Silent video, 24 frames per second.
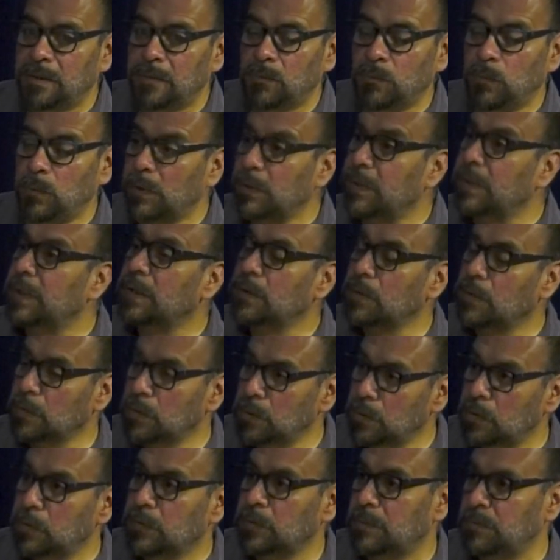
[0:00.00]
working
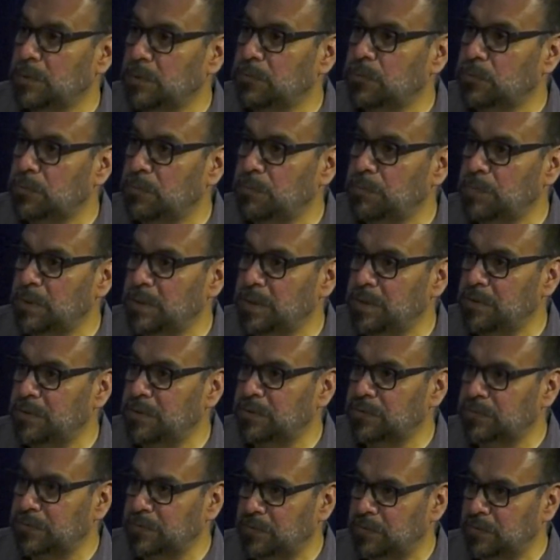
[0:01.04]
along the Victory
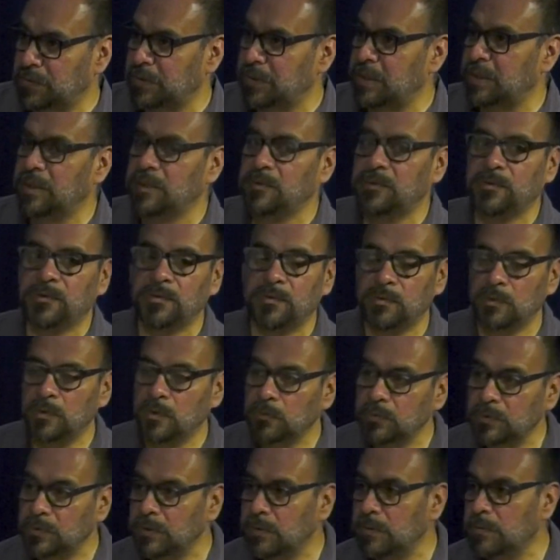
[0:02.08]
Players on getting to
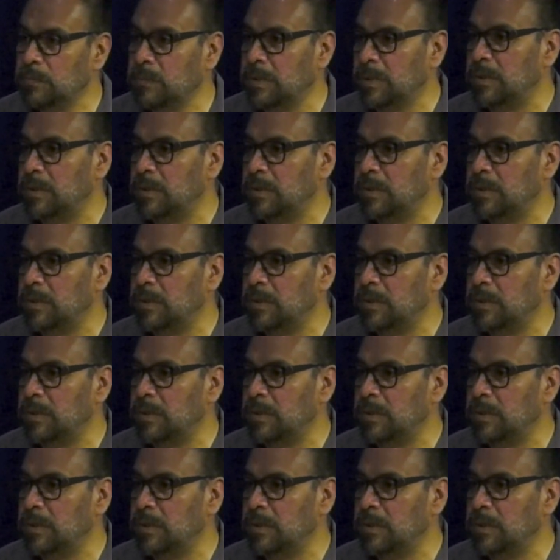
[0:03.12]
know them